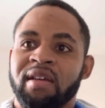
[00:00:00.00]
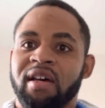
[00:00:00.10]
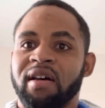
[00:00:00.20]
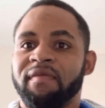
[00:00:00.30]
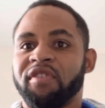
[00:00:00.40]

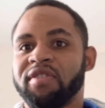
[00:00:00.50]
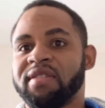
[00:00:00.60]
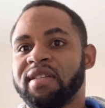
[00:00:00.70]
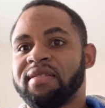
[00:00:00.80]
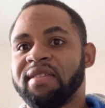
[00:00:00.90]
Um,
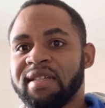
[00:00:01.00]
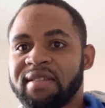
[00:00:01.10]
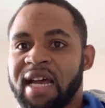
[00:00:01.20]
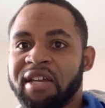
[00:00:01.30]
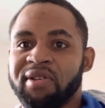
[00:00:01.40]
versus this
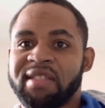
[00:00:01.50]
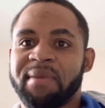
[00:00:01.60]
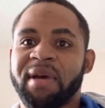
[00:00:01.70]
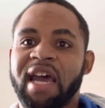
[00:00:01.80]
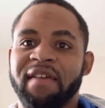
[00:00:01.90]
dyno,
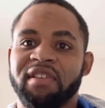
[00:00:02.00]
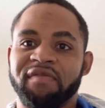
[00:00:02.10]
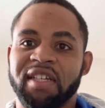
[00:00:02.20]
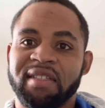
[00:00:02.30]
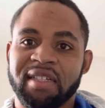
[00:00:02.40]
except I have the
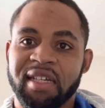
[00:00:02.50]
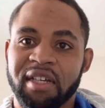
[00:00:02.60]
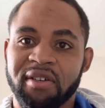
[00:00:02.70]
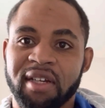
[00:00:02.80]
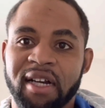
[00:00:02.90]
VT kit
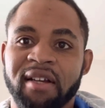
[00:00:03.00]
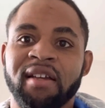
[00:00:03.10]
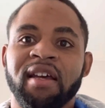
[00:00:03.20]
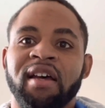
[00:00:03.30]
on there.